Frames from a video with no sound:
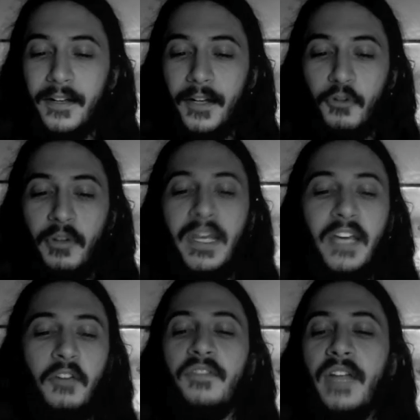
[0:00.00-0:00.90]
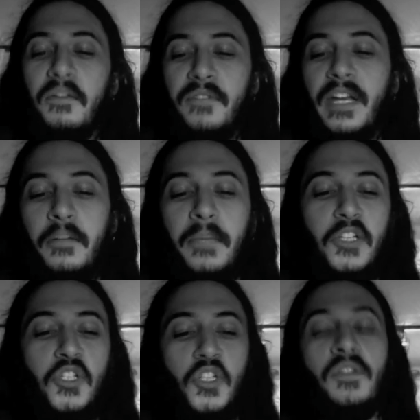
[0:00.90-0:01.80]
Creamy Acres Night of Terror
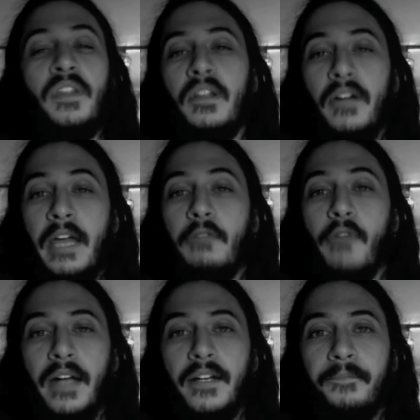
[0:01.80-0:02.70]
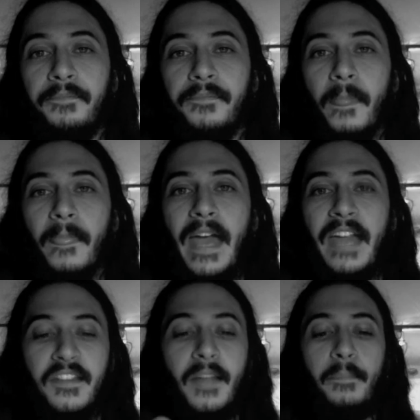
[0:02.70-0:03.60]
makes sure that their hayride
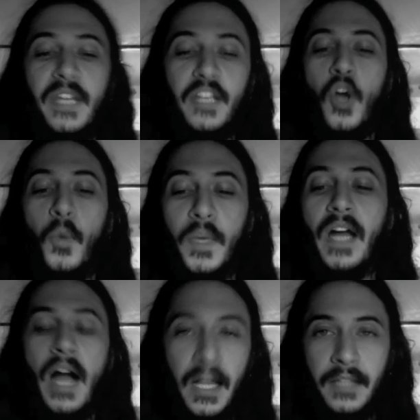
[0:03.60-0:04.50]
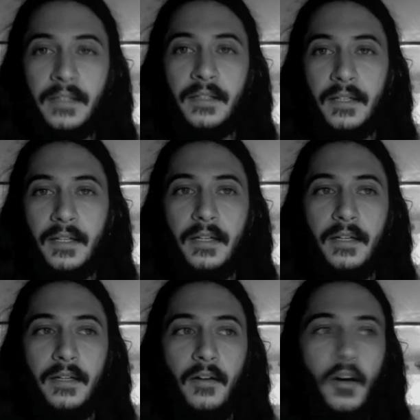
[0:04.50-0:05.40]
has something going on
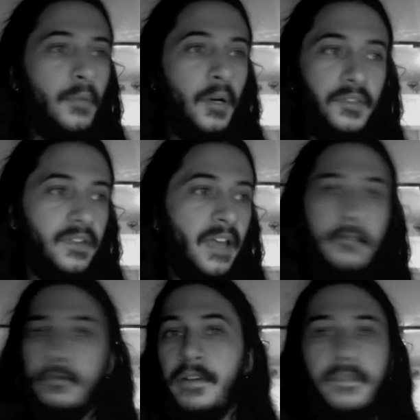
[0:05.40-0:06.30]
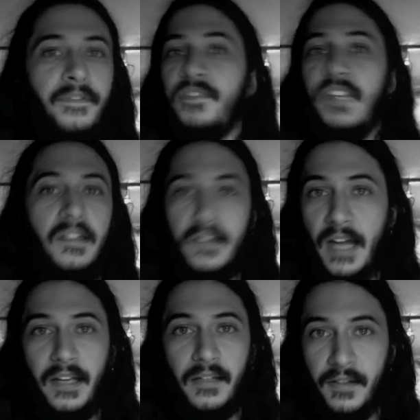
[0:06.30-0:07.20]
almost every 15
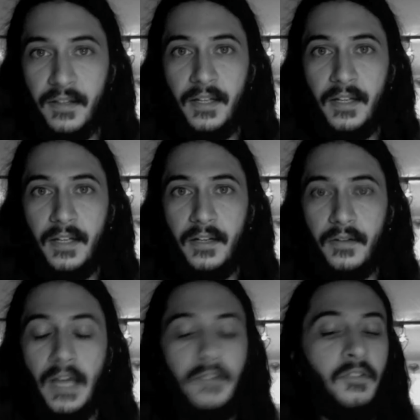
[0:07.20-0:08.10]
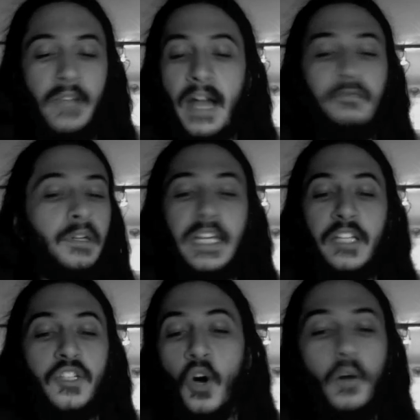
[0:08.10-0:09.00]
seconds. Okay, there's not really a
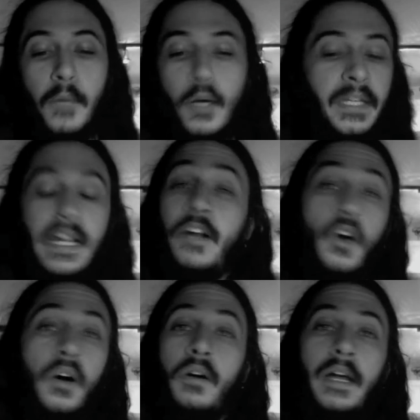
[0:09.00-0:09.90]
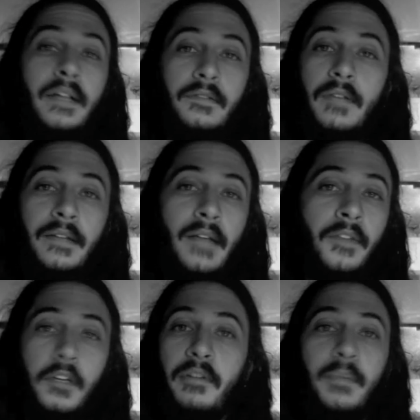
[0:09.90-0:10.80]
dull moment at all on
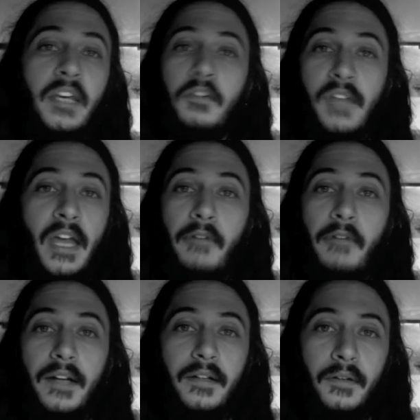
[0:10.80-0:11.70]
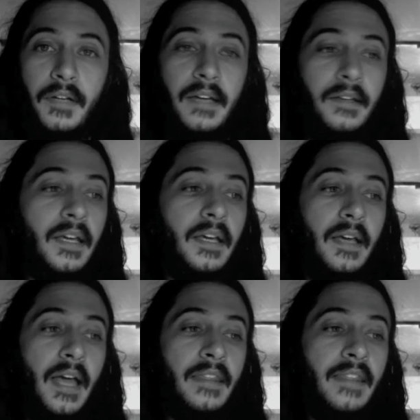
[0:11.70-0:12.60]
the Creamy Acres hayride. Okay,
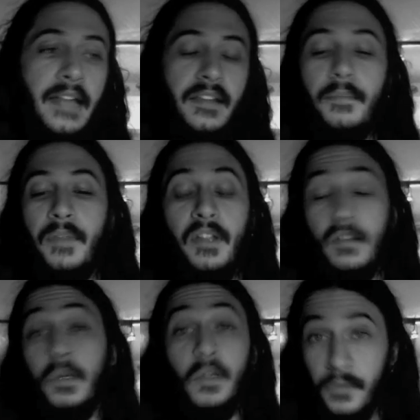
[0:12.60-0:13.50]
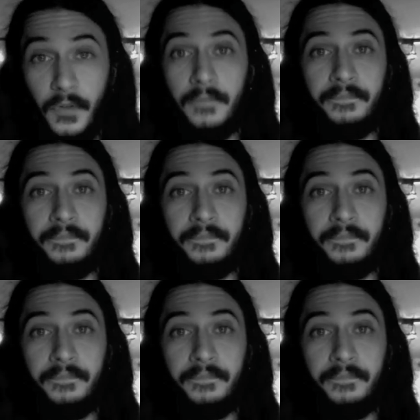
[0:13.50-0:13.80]
and that's something that's beautiful.